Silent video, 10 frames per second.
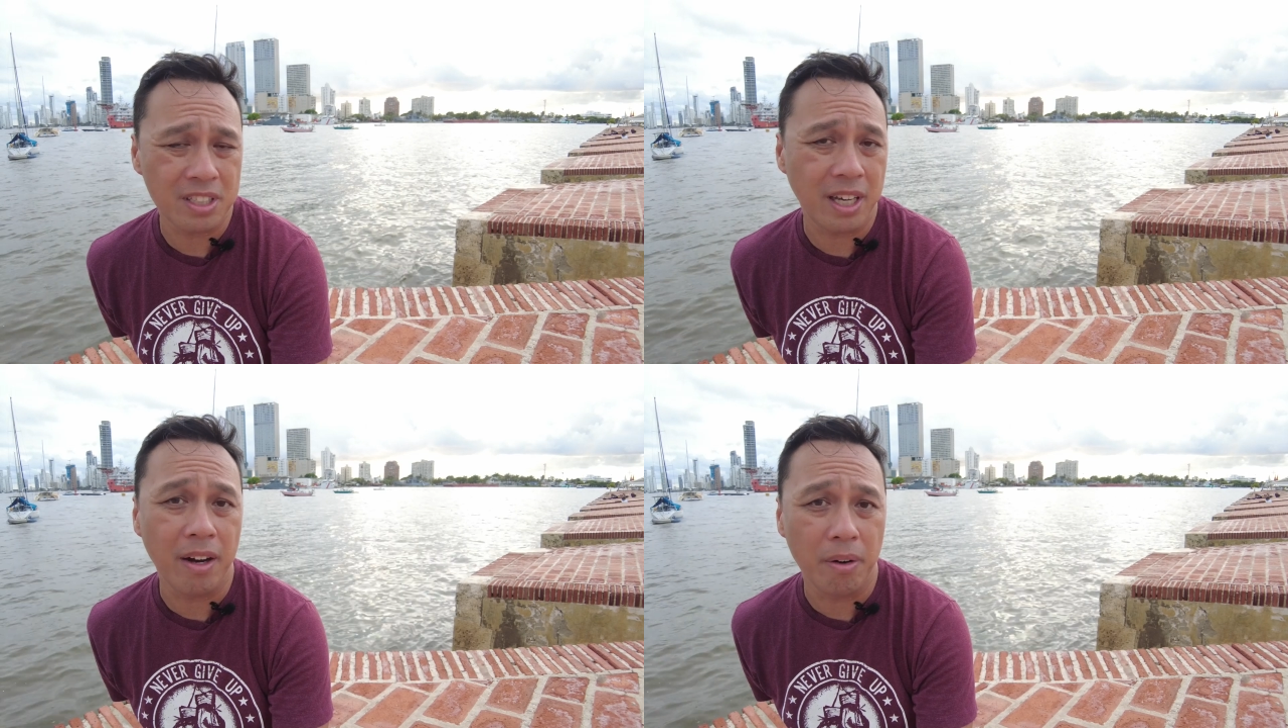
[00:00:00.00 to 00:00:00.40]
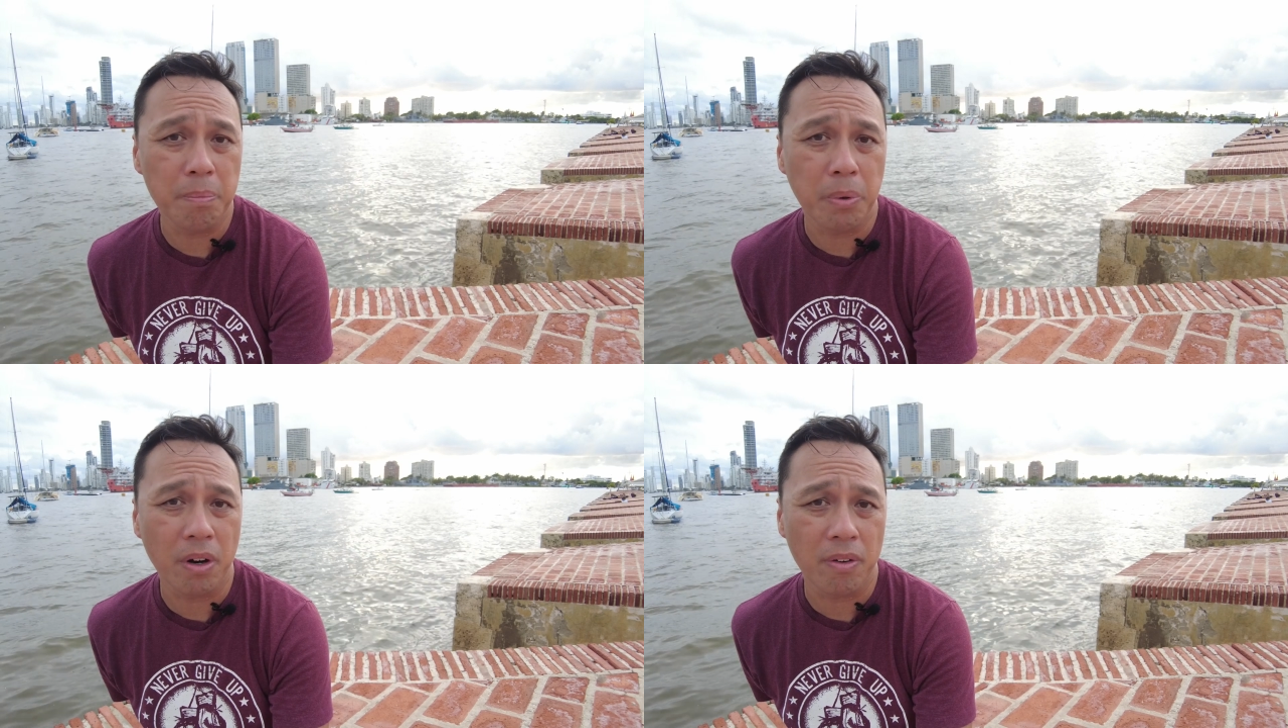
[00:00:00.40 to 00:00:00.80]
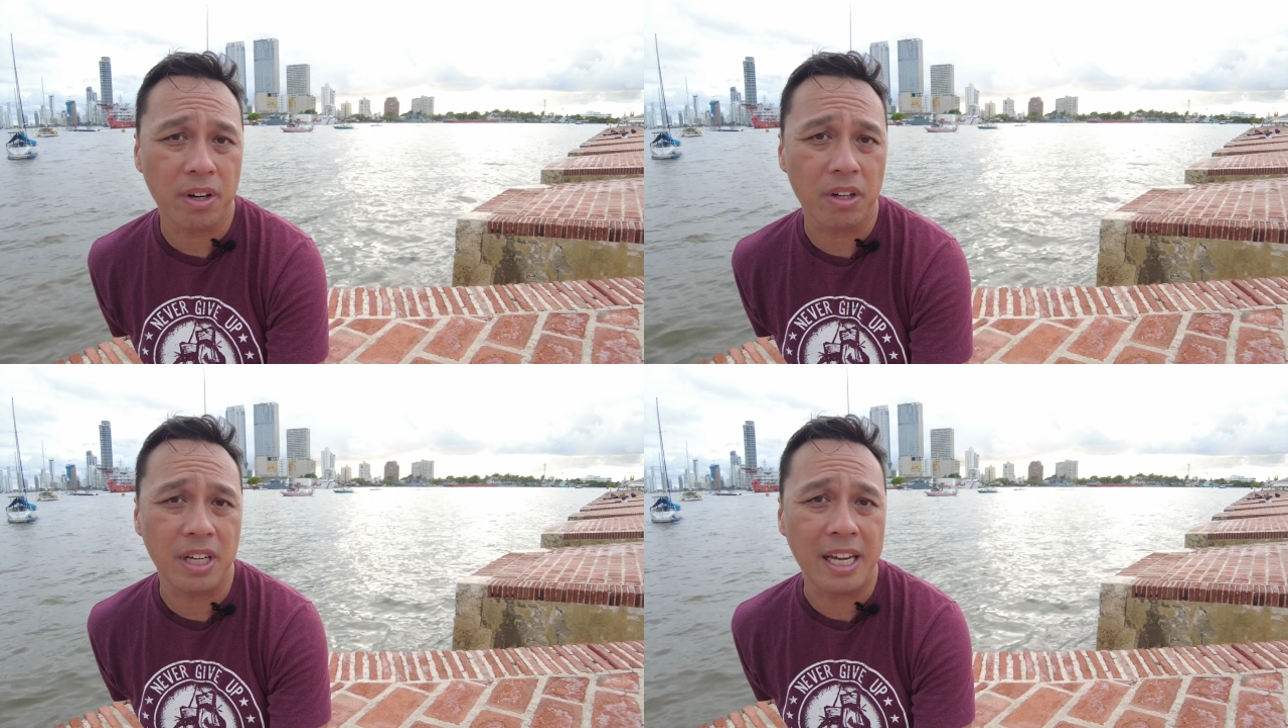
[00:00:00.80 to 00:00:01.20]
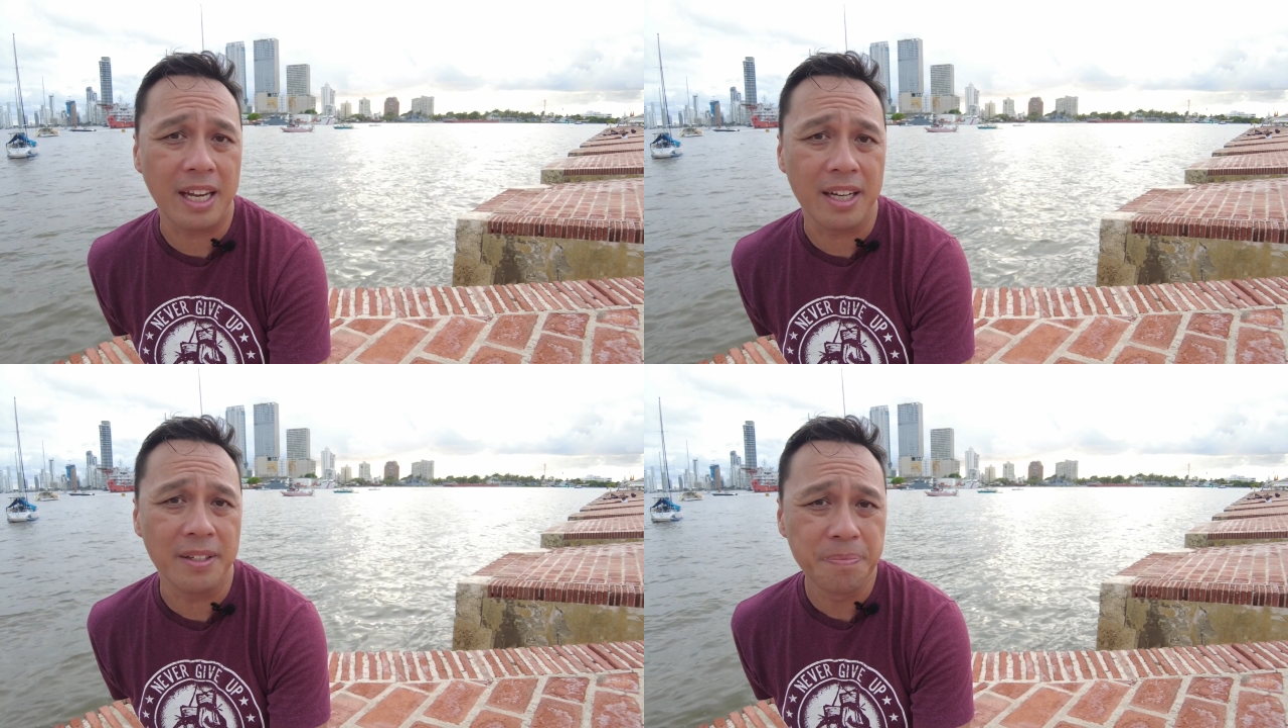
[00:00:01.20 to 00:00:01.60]
town, part of
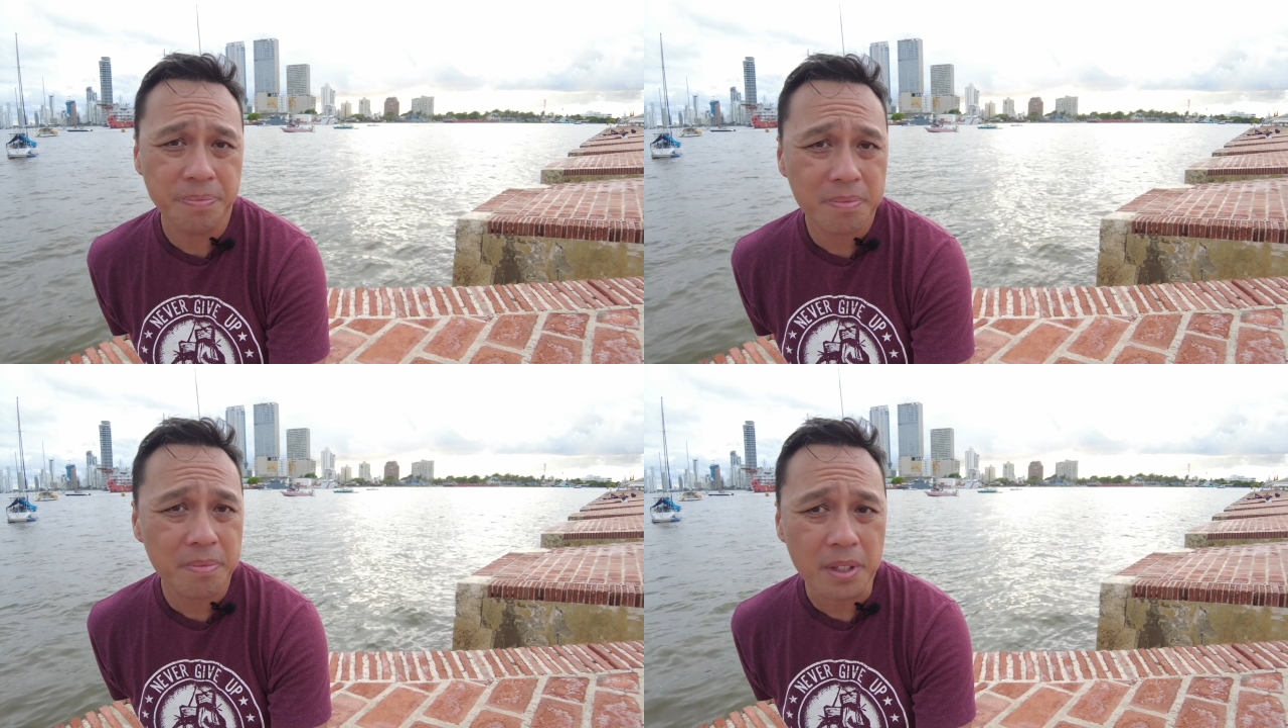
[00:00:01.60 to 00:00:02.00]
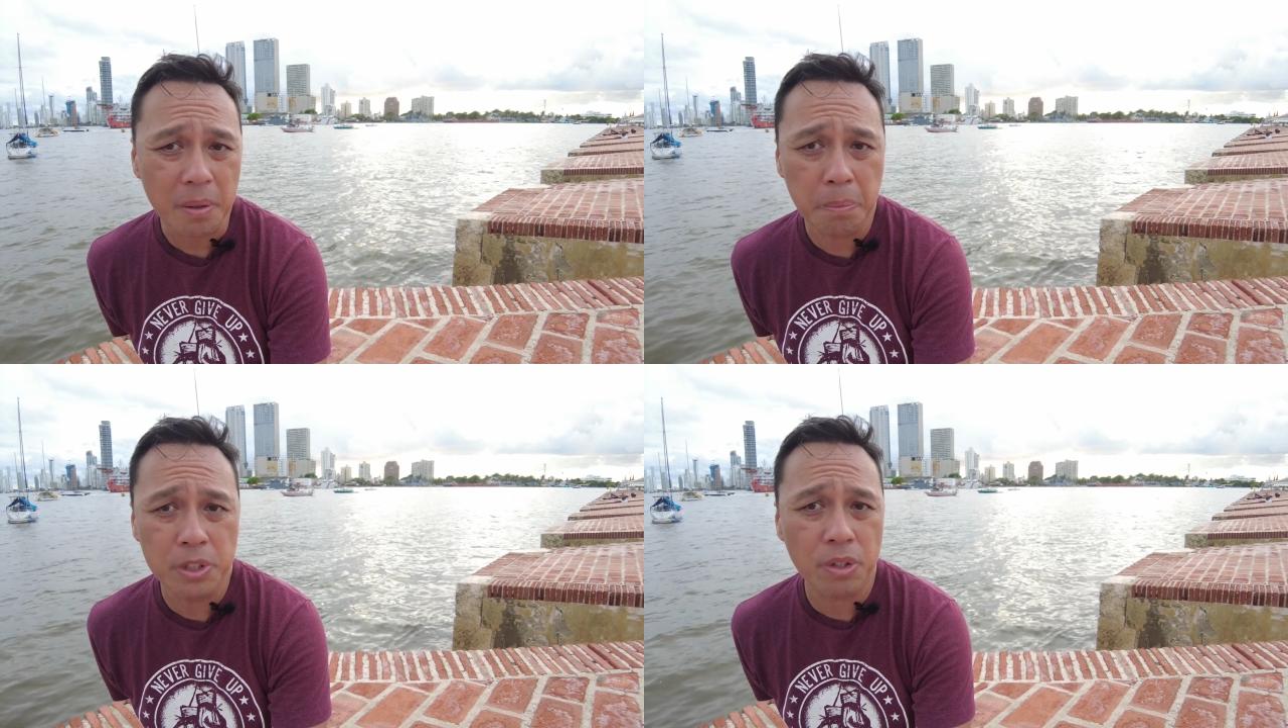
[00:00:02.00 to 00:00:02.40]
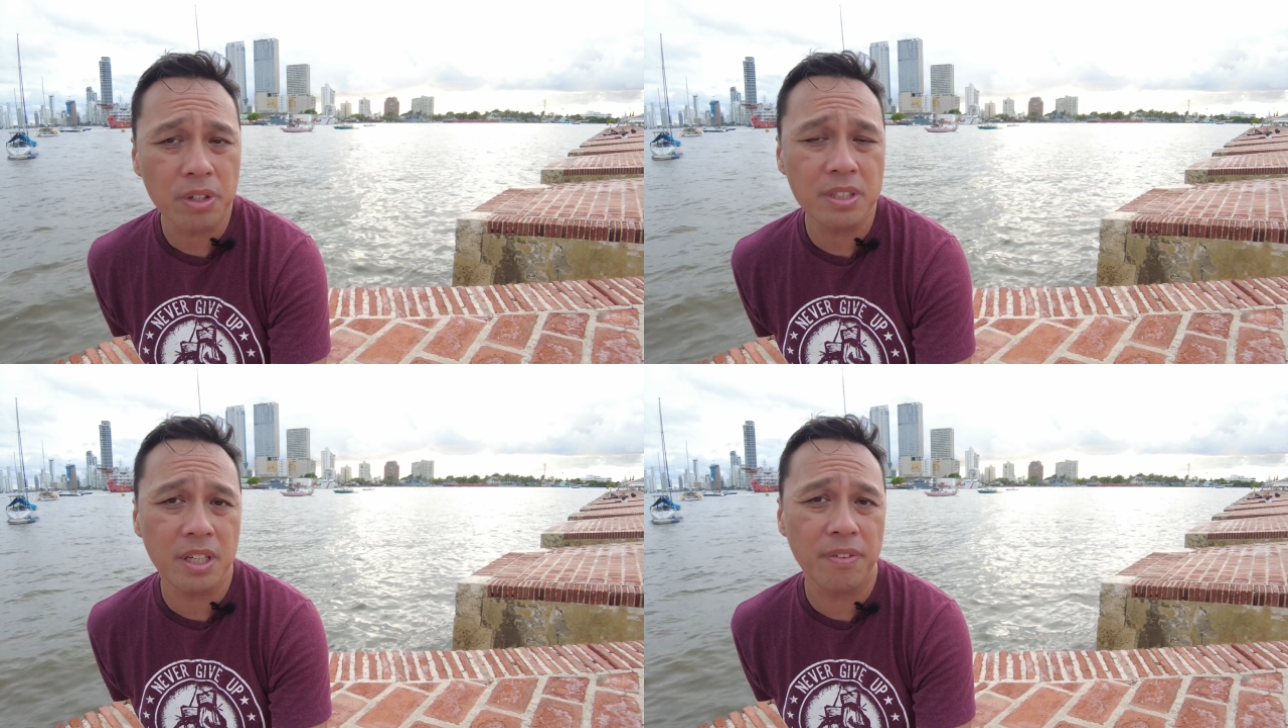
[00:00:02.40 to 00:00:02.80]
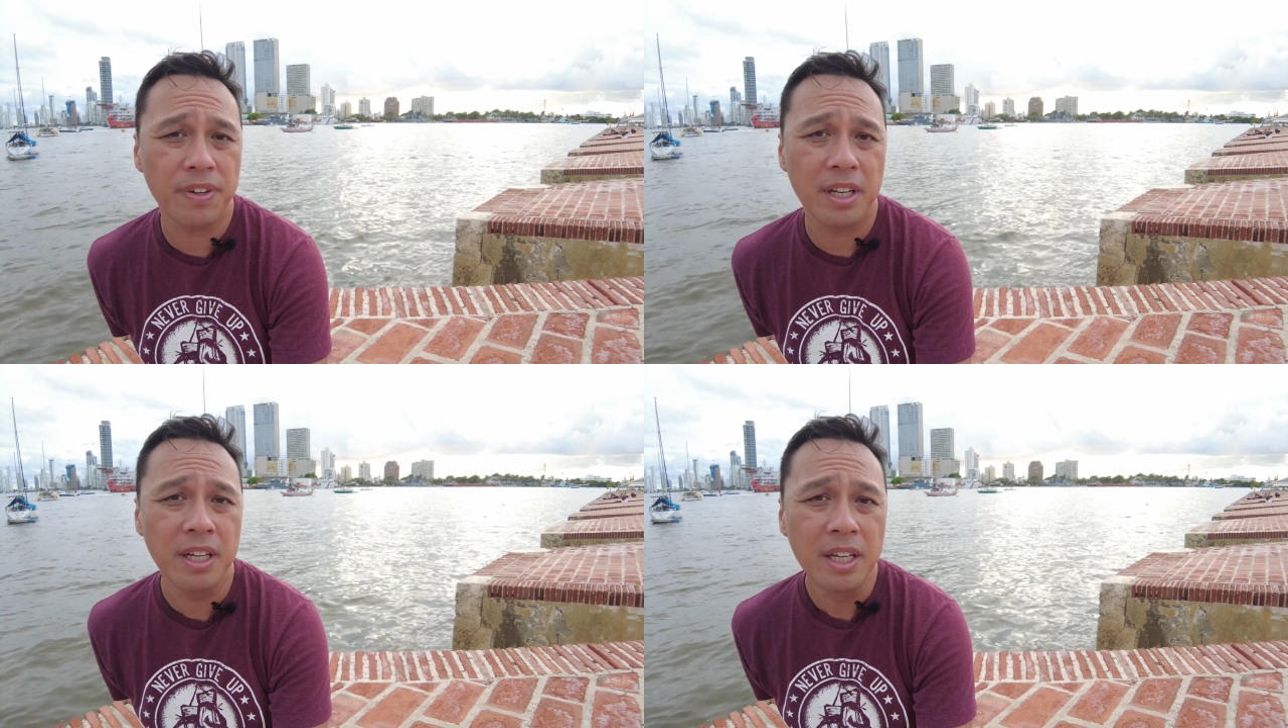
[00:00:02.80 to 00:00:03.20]
Cartagena. The majority of
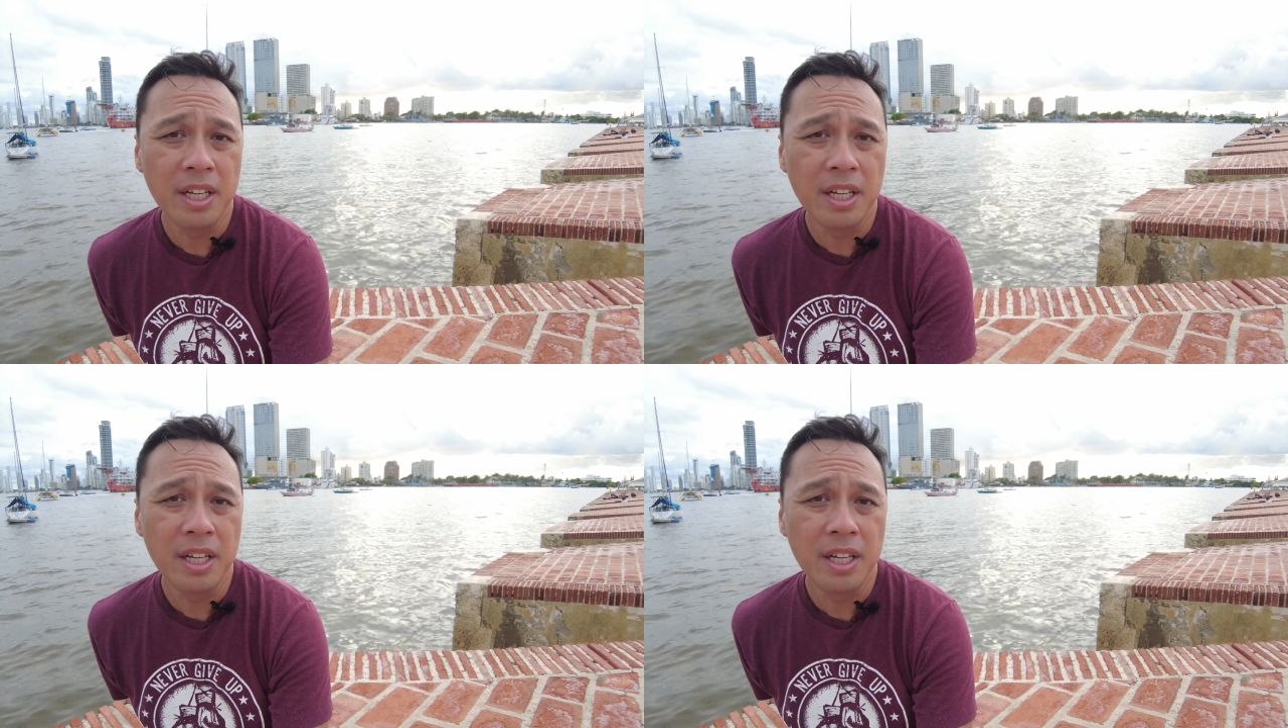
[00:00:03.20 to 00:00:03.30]
it,